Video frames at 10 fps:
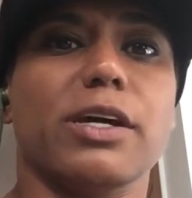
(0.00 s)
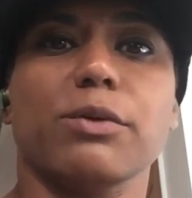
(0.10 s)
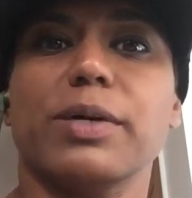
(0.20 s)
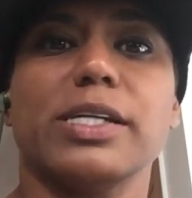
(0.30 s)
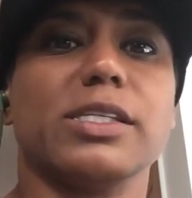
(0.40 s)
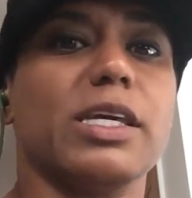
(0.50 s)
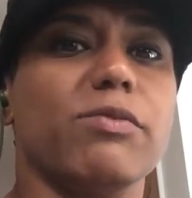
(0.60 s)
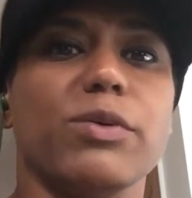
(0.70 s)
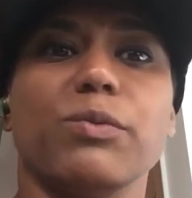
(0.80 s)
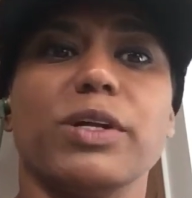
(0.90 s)
Otherwise,
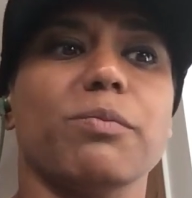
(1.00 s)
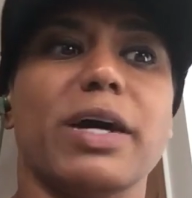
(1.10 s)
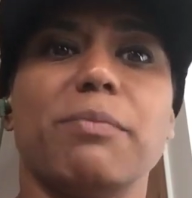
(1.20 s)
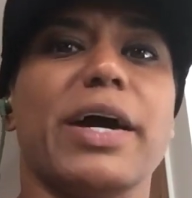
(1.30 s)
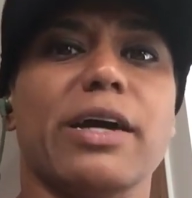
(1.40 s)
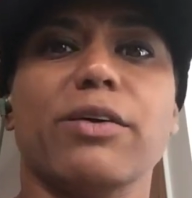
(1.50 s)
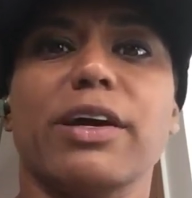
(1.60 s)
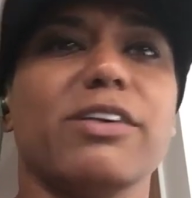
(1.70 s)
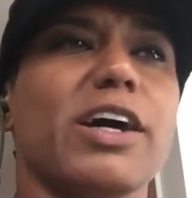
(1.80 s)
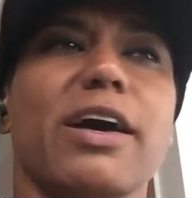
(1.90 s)
even with my
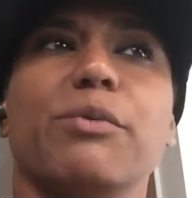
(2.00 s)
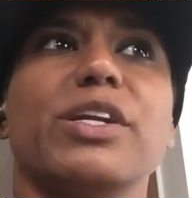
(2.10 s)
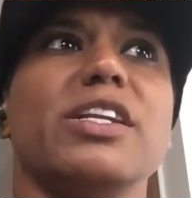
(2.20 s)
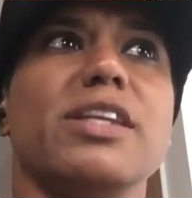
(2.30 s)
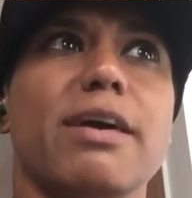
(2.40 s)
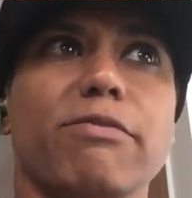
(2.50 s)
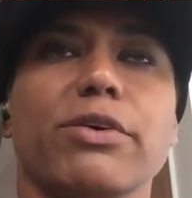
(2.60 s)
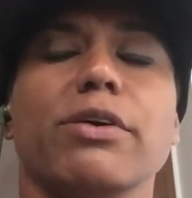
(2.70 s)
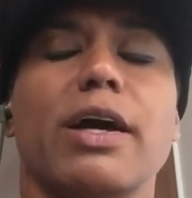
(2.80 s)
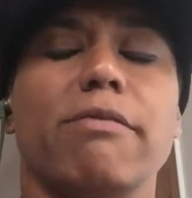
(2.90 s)
background, I would
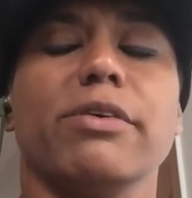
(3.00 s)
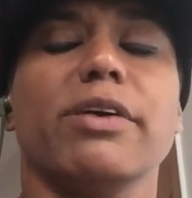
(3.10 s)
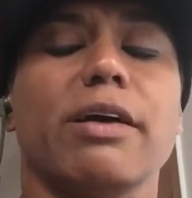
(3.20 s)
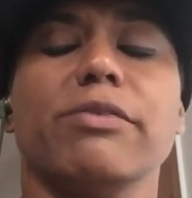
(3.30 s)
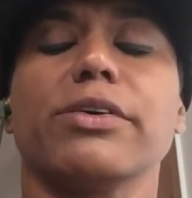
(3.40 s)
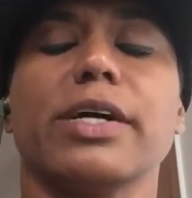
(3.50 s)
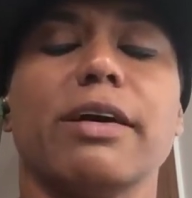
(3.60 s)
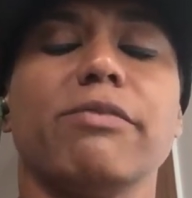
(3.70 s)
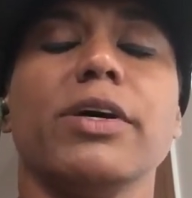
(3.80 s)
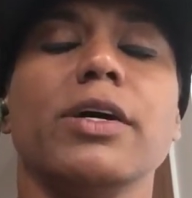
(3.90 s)
never, ever, ever
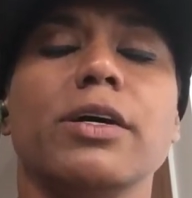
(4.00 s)
have